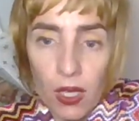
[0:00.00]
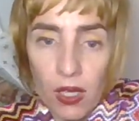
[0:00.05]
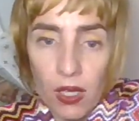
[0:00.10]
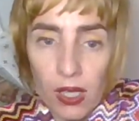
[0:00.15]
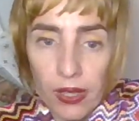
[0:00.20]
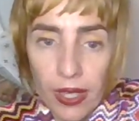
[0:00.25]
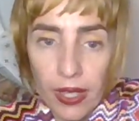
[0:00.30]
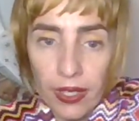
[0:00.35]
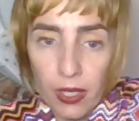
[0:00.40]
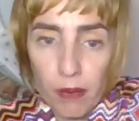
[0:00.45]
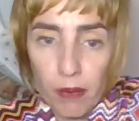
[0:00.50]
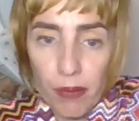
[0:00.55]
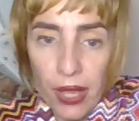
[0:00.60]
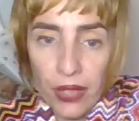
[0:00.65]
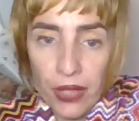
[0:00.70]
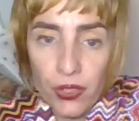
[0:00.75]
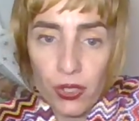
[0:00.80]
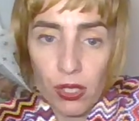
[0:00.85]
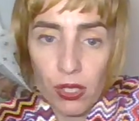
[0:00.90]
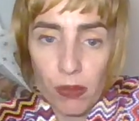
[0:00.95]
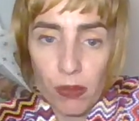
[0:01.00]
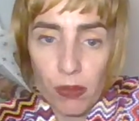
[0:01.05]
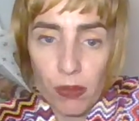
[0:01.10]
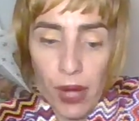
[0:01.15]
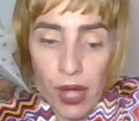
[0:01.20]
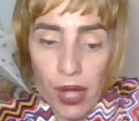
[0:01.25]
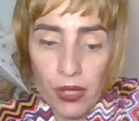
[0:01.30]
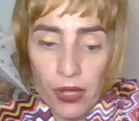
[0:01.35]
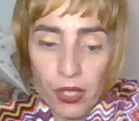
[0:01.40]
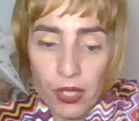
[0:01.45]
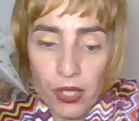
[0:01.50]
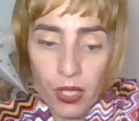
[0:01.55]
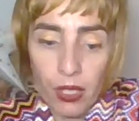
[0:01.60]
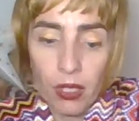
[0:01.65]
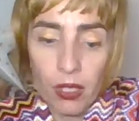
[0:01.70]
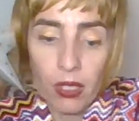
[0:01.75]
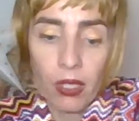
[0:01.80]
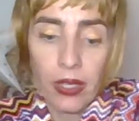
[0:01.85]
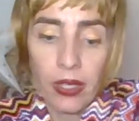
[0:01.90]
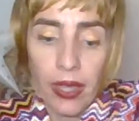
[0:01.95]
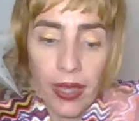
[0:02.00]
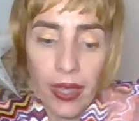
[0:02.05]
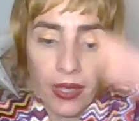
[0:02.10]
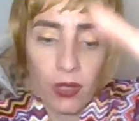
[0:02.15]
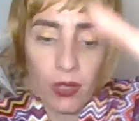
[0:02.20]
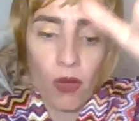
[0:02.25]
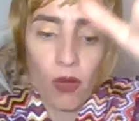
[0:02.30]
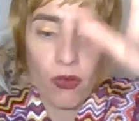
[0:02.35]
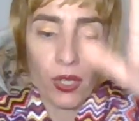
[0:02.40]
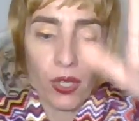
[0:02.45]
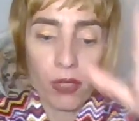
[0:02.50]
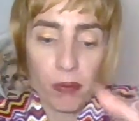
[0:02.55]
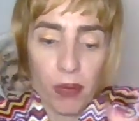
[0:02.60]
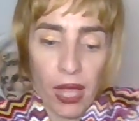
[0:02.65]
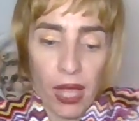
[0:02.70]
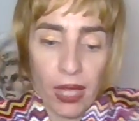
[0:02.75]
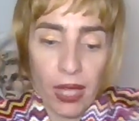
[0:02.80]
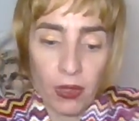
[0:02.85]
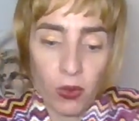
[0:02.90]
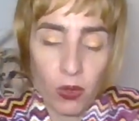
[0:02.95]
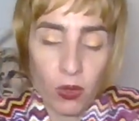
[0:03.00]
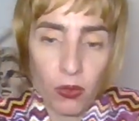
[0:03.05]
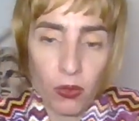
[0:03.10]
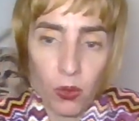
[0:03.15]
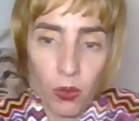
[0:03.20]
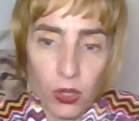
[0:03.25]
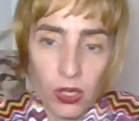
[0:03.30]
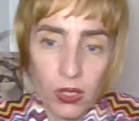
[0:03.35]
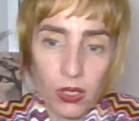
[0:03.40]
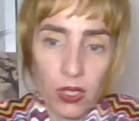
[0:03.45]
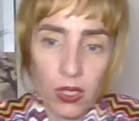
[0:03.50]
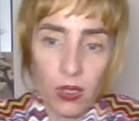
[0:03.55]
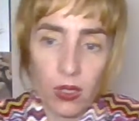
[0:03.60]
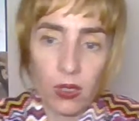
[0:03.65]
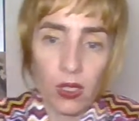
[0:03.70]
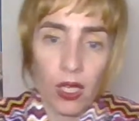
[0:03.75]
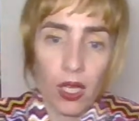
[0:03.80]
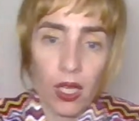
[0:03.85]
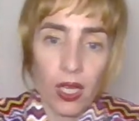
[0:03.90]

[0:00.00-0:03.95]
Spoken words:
like a bachelor party hangover in Bangkok. What is this?